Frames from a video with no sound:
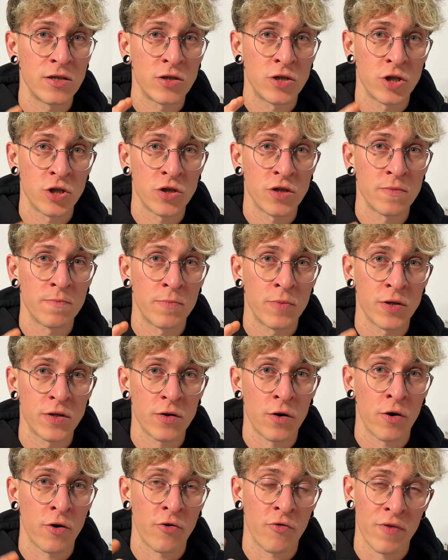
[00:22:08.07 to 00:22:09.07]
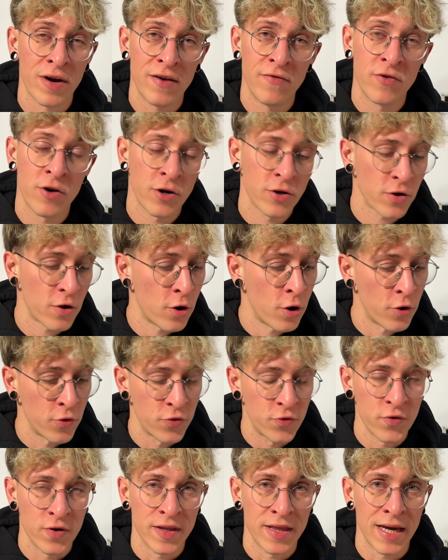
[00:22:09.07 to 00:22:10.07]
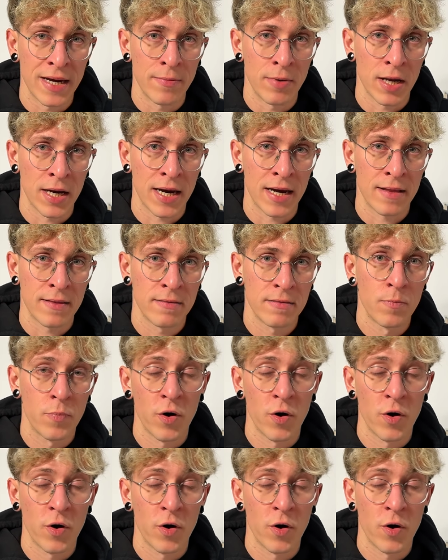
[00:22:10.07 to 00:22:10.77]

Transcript: just put our graveyard onto the table again.